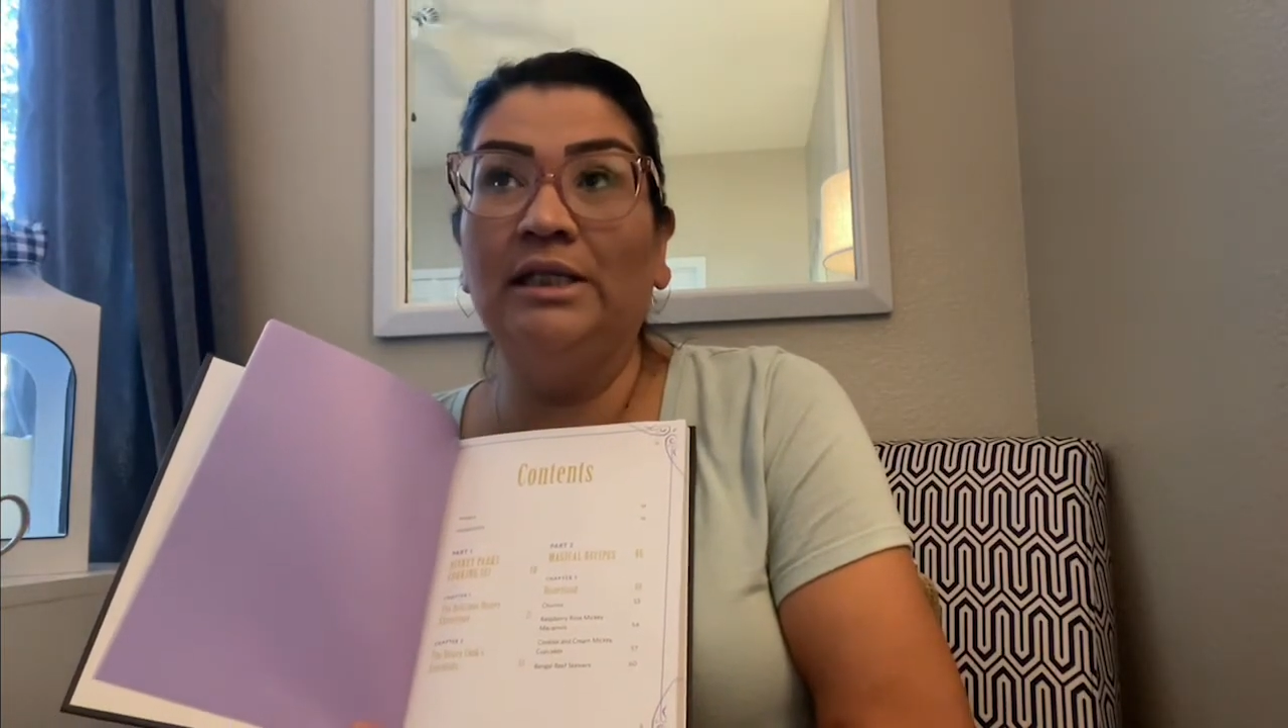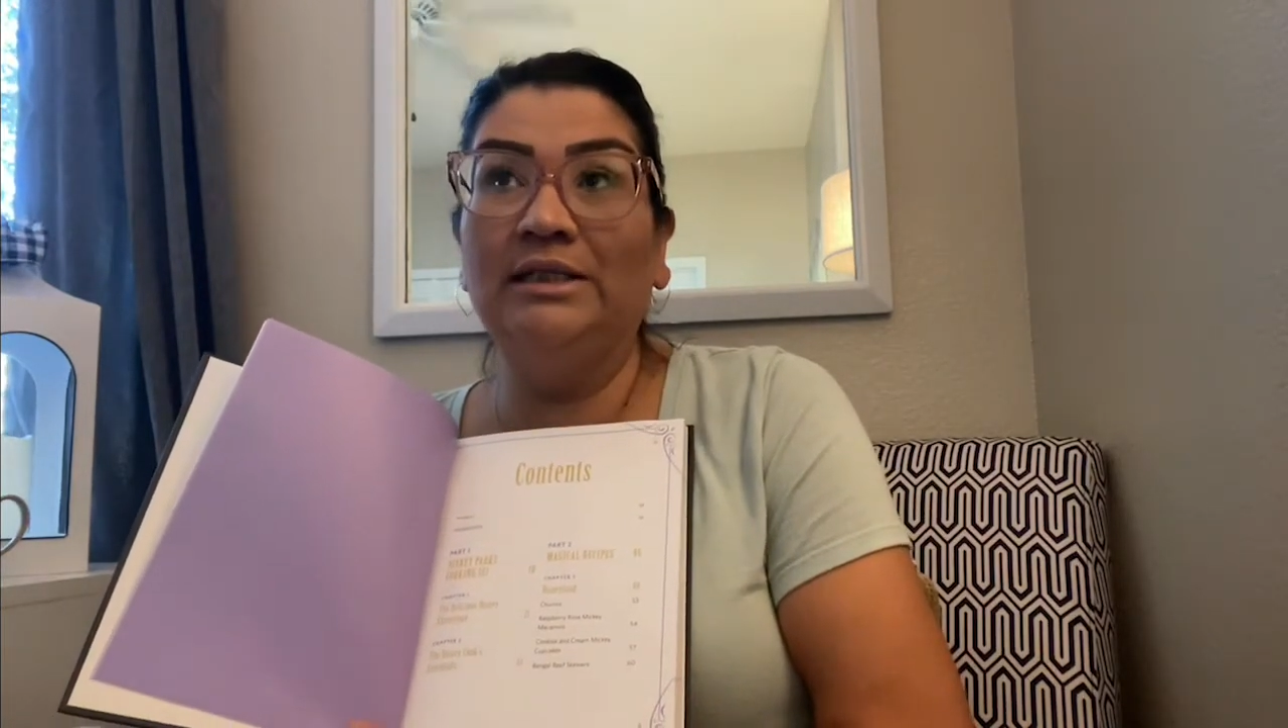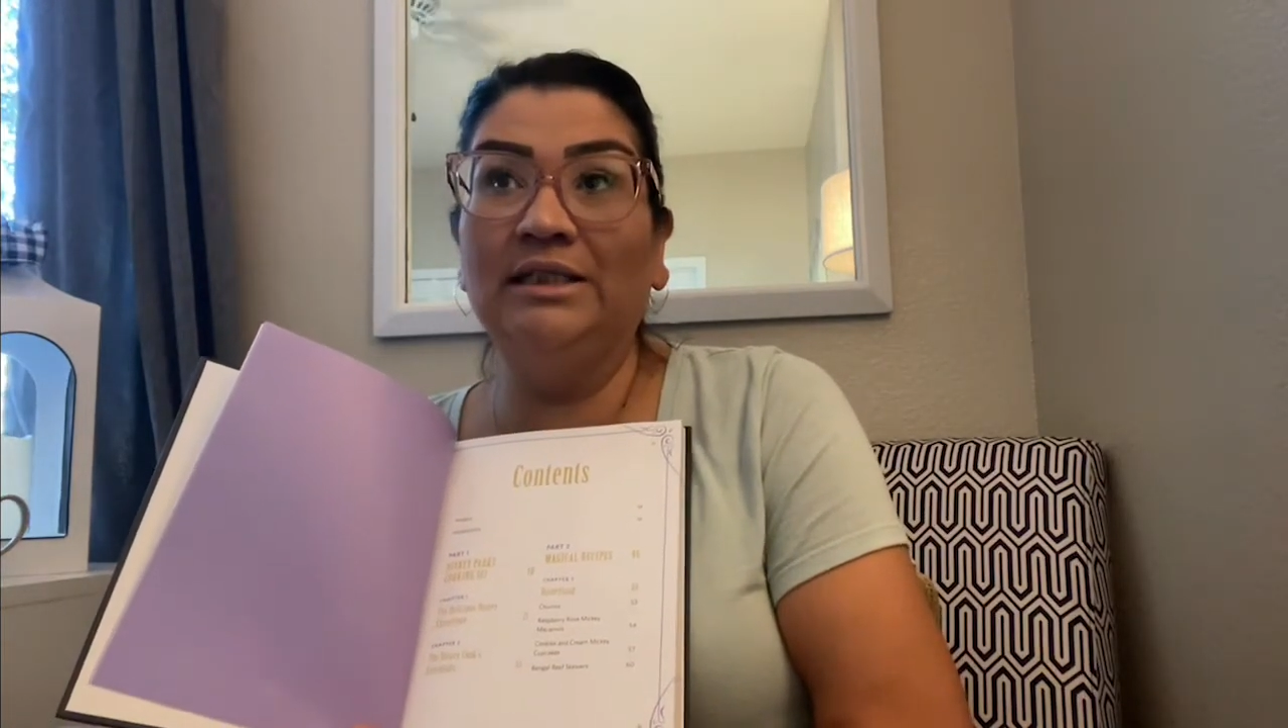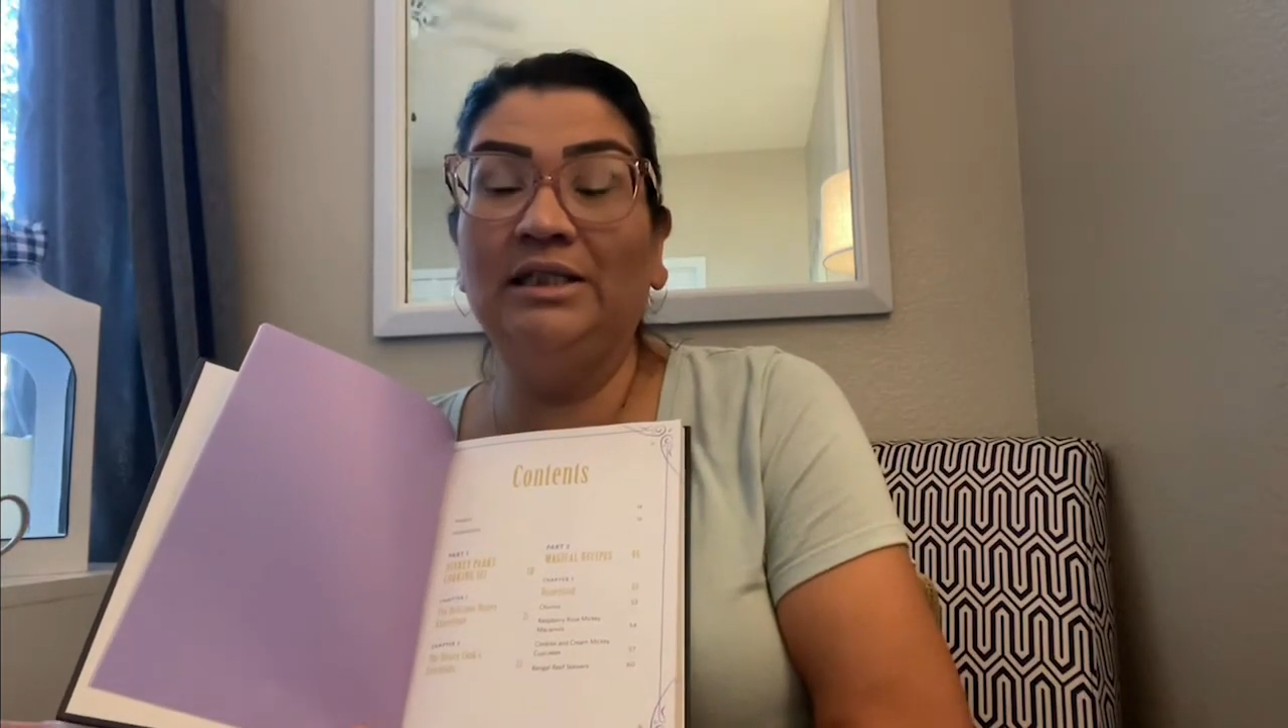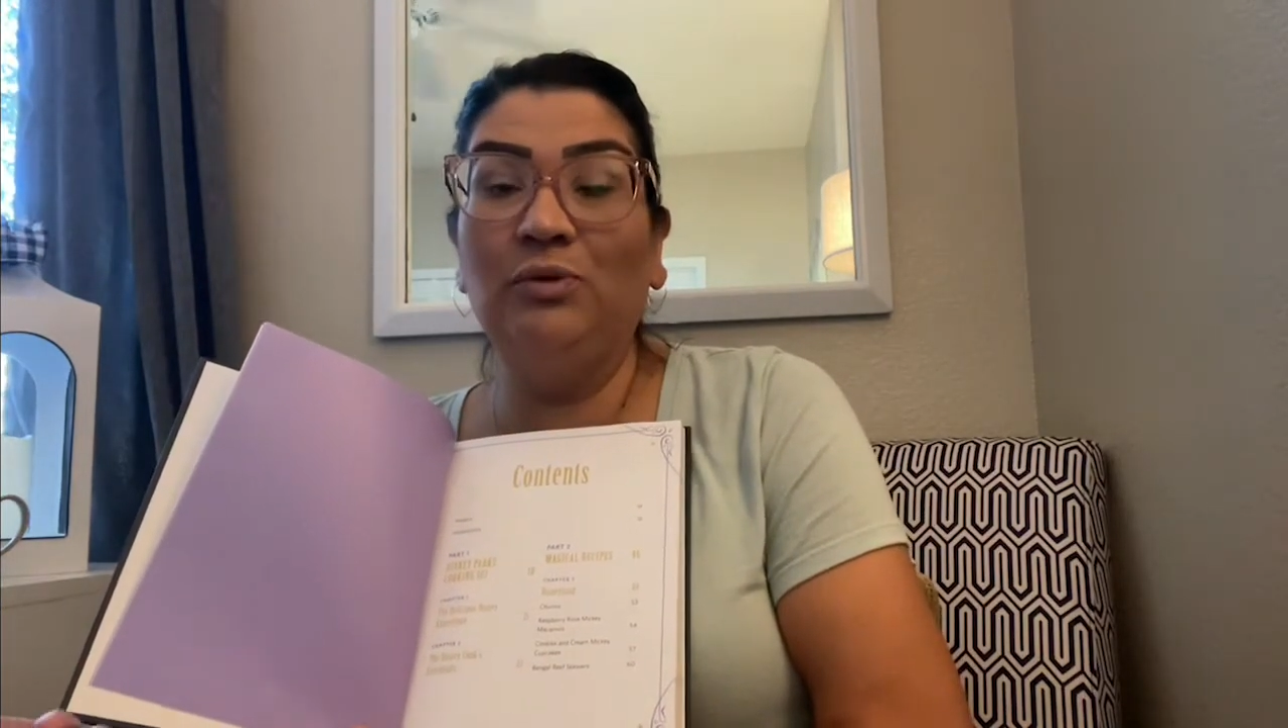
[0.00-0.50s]

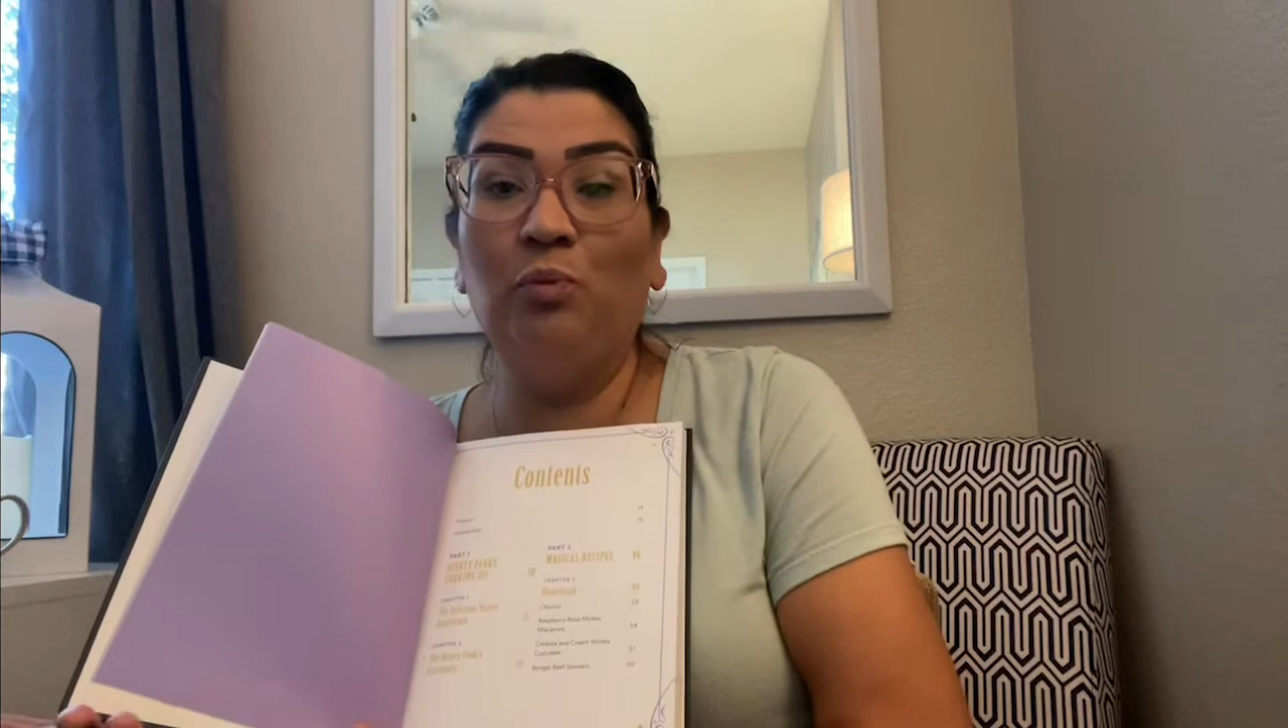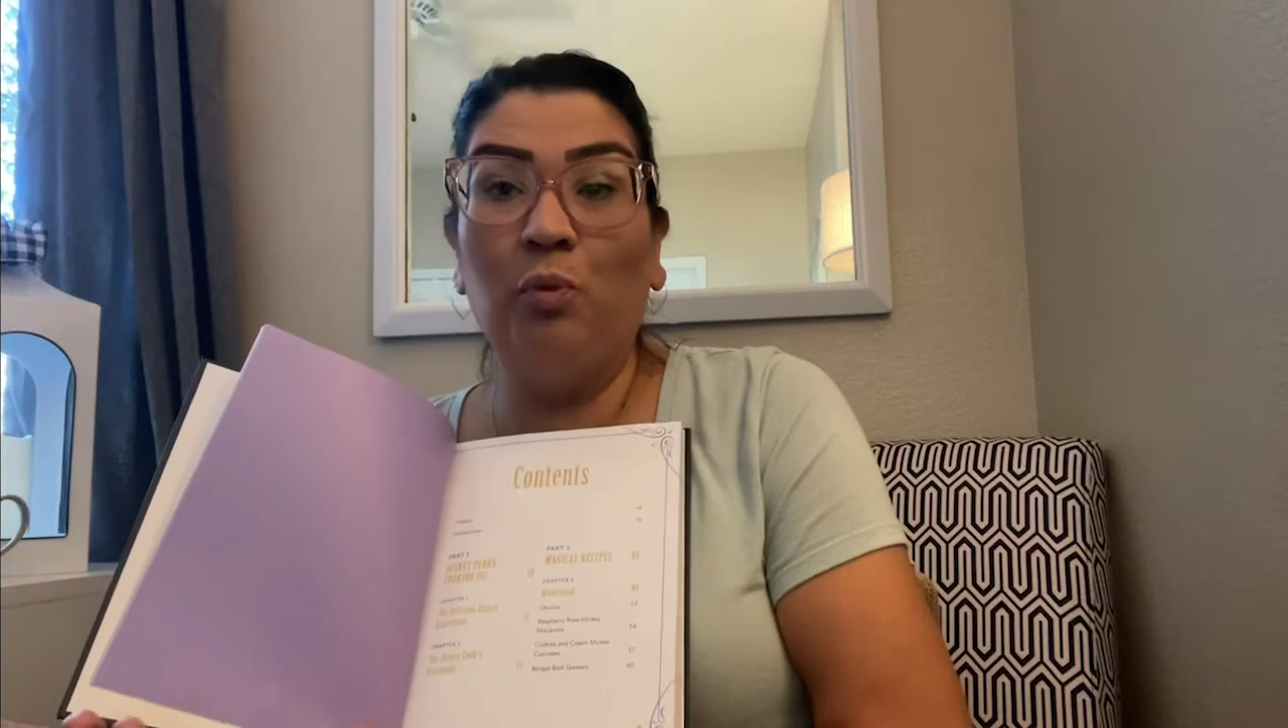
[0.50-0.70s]
Disney